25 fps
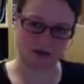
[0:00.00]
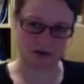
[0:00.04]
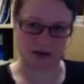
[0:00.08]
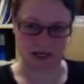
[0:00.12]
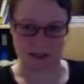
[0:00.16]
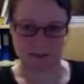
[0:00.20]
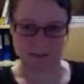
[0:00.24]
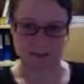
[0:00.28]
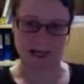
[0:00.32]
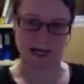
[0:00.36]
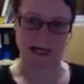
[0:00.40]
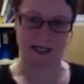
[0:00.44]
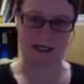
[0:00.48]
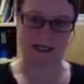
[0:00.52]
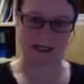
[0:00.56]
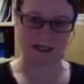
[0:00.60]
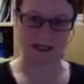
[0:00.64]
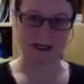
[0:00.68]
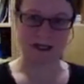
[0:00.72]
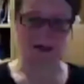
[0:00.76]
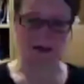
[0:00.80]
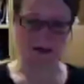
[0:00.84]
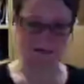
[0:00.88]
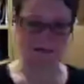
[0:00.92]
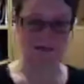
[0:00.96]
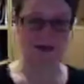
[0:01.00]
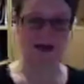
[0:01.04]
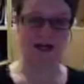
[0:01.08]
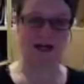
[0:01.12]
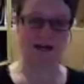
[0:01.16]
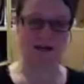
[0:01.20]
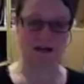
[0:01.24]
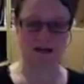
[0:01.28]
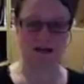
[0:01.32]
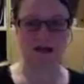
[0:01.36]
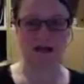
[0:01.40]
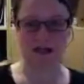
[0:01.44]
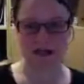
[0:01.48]
track back
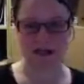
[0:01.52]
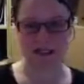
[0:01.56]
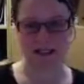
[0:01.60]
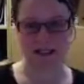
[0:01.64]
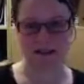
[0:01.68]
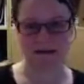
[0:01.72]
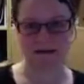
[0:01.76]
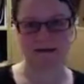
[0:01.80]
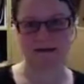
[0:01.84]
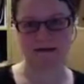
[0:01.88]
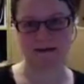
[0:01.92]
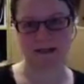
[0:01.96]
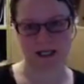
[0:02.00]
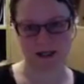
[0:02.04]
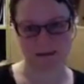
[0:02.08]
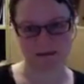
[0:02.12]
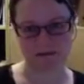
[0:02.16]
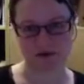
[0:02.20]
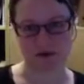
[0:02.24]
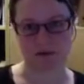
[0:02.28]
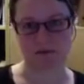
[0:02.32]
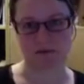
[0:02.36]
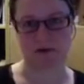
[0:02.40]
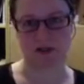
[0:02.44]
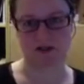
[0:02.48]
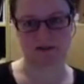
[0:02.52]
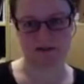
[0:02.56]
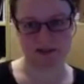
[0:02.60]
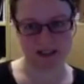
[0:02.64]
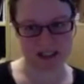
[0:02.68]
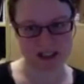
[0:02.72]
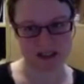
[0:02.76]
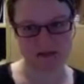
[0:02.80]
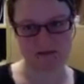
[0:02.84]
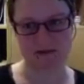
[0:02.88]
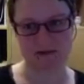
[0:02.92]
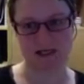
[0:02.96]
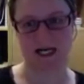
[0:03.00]
where it came from and
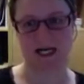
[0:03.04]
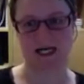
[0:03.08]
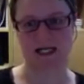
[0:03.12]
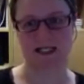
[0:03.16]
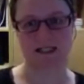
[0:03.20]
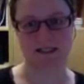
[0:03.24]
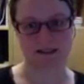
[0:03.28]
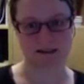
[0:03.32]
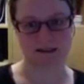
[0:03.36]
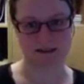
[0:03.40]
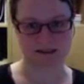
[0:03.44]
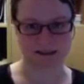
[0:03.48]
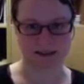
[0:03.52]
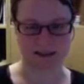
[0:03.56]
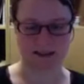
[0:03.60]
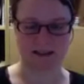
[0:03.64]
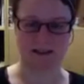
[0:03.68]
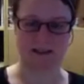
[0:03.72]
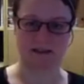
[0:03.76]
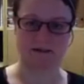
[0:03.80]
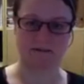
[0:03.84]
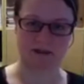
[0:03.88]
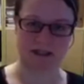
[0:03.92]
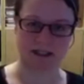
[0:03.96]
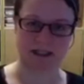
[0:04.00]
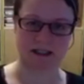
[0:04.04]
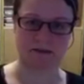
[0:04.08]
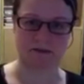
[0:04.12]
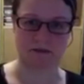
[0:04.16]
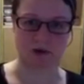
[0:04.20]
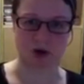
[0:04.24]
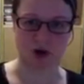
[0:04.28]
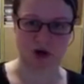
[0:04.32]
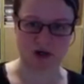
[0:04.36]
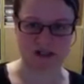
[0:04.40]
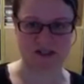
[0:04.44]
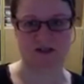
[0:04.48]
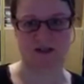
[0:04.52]
which reactions it did with the
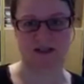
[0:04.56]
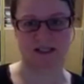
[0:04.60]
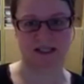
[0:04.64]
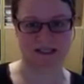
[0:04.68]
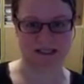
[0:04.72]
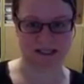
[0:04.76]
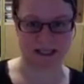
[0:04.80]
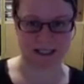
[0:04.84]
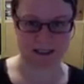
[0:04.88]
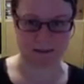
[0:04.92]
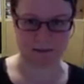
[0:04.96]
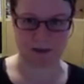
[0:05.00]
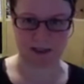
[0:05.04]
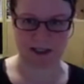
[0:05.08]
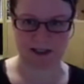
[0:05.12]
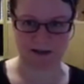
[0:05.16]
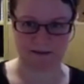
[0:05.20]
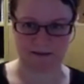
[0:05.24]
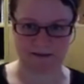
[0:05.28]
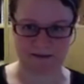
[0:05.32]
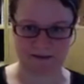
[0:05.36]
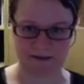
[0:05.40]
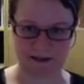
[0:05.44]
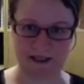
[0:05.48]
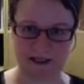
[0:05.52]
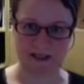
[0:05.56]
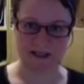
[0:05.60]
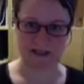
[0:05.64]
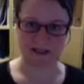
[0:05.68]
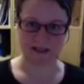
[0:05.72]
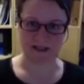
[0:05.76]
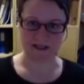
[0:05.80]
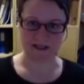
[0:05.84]
rocks or the sediments.